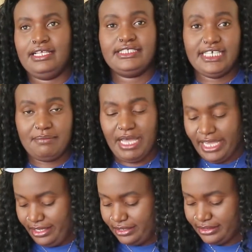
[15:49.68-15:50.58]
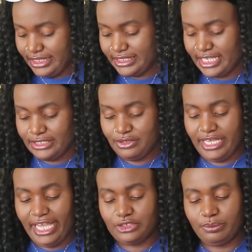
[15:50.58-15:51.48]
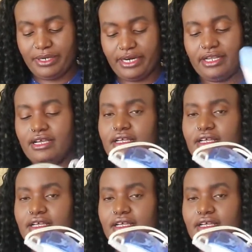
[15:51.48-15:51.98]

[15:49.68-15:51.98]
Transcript: TMI, let's get to the actual part.